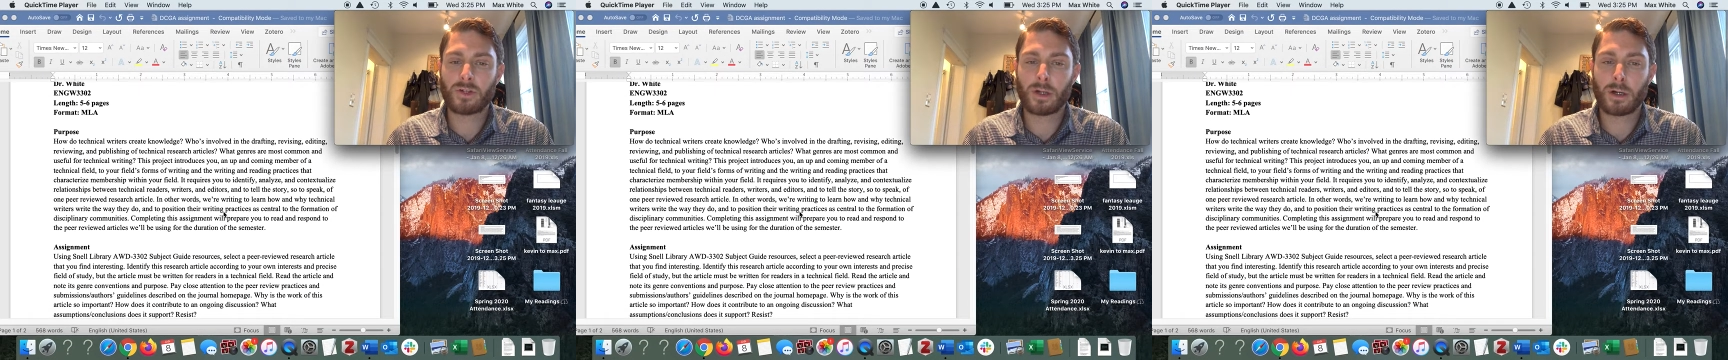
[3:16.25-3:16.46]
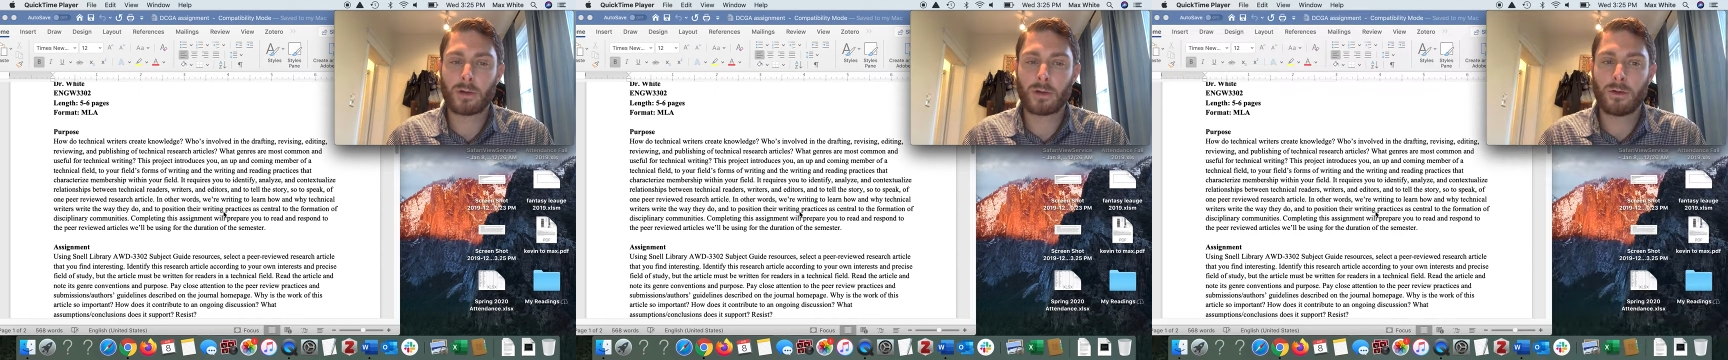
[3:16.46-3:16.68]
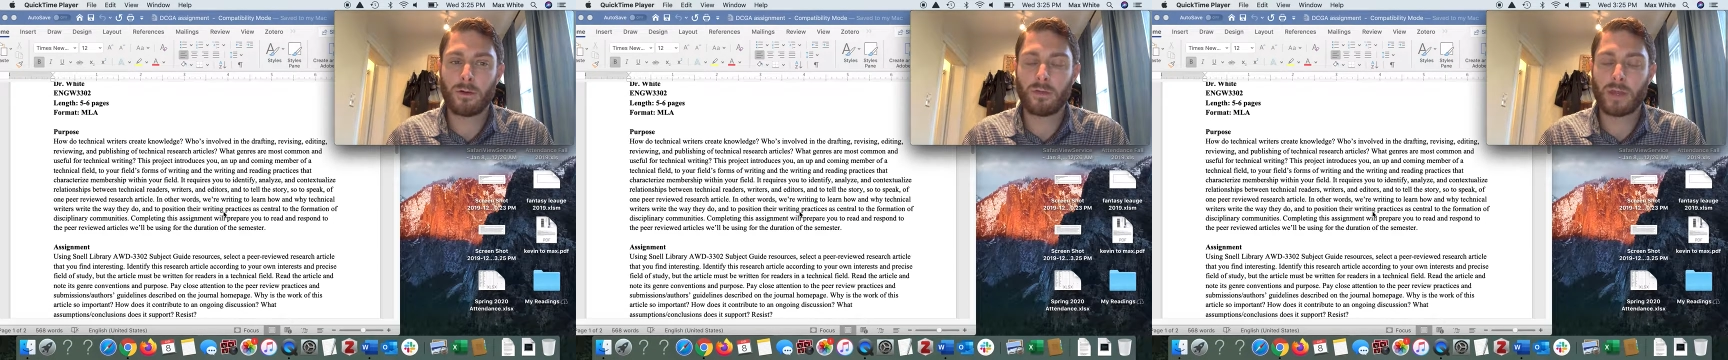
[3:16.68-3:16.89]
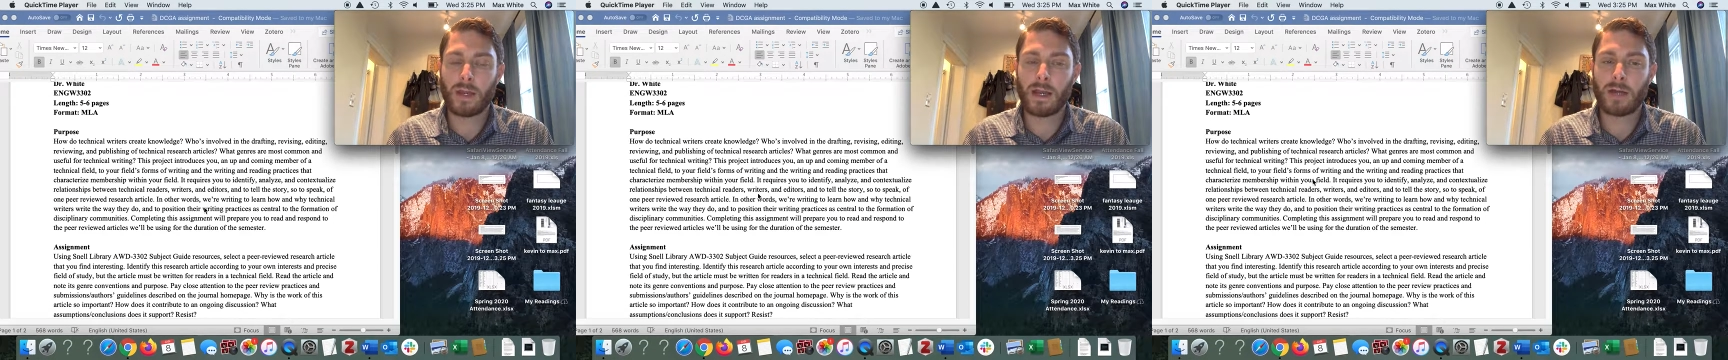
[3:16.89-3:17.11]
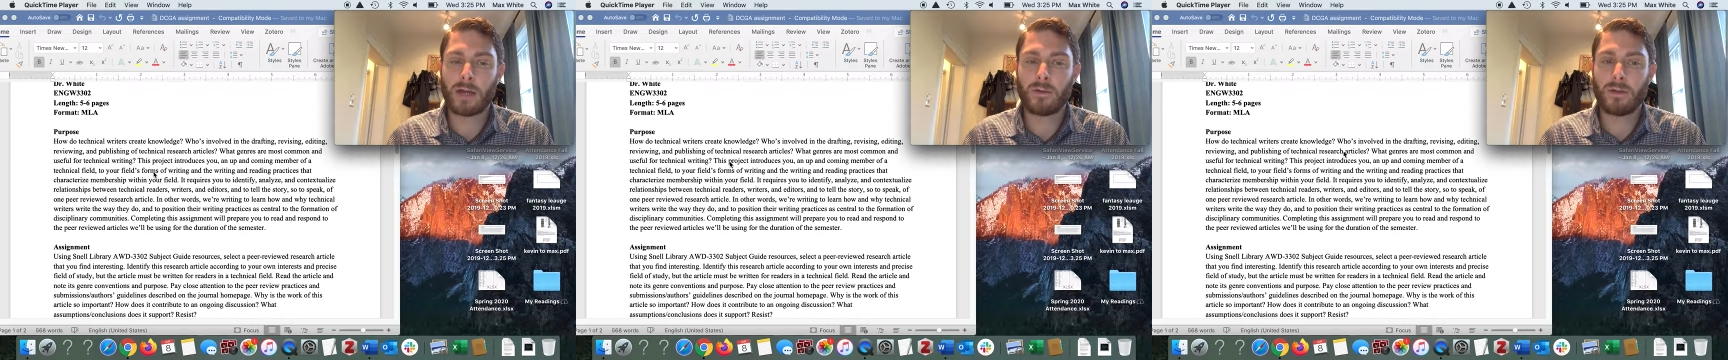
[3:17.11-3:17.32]
articles? And
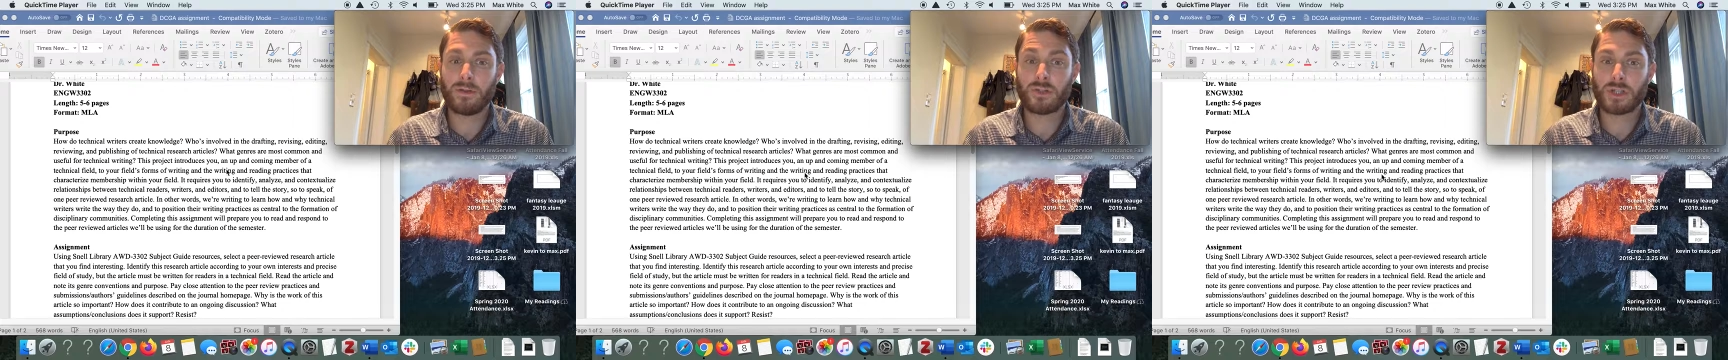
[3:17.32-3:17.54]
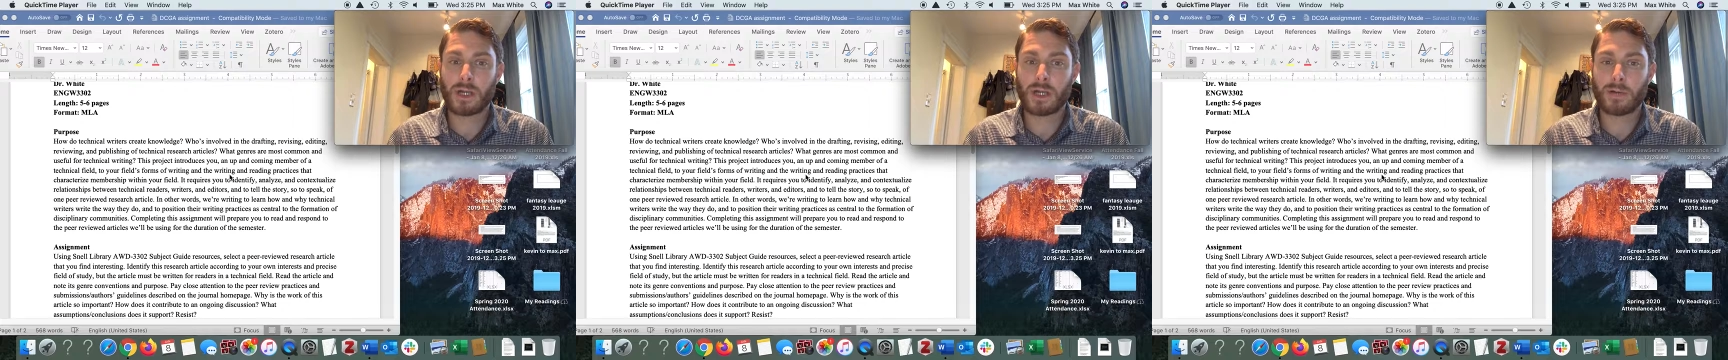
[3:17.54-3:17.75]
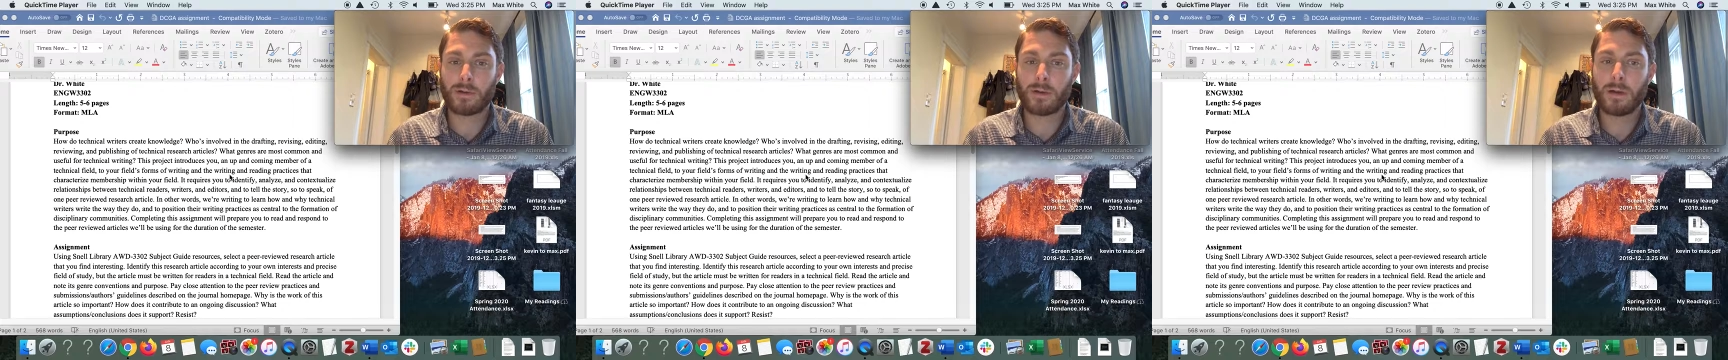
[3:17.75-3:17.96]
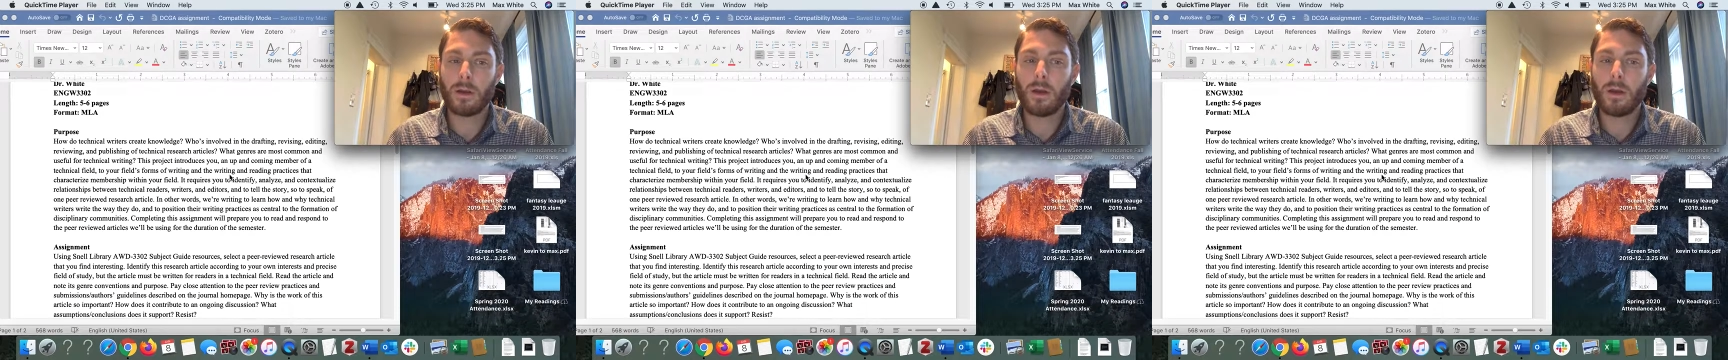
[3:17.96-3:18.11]
how do we use genre?